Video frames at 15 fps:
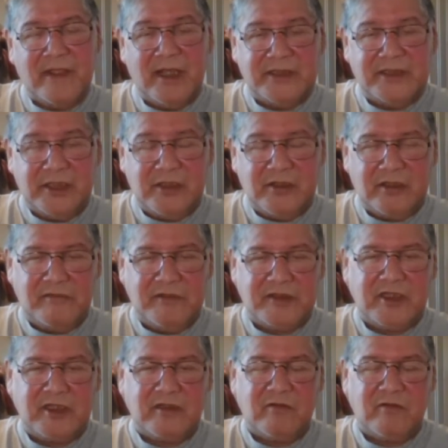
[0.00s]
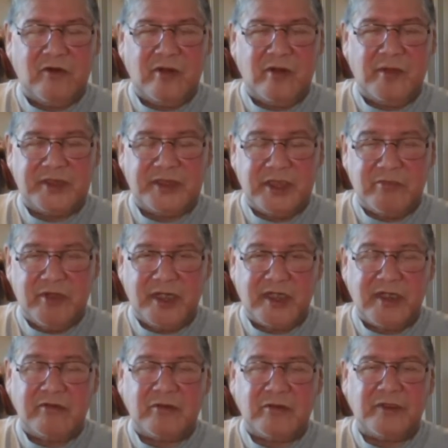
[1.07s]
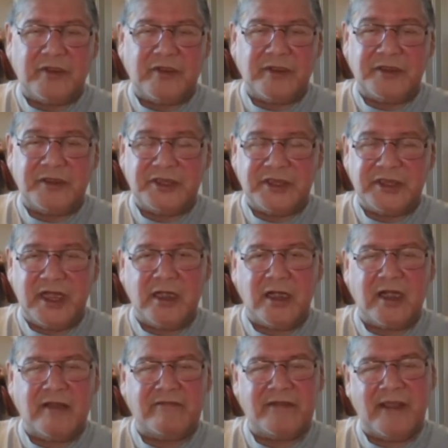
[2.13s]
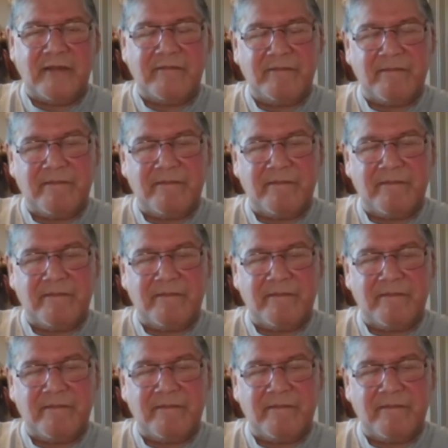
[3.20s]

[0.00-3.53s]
And she took a physical form and she brought a gift with her and she stayed a lifetime.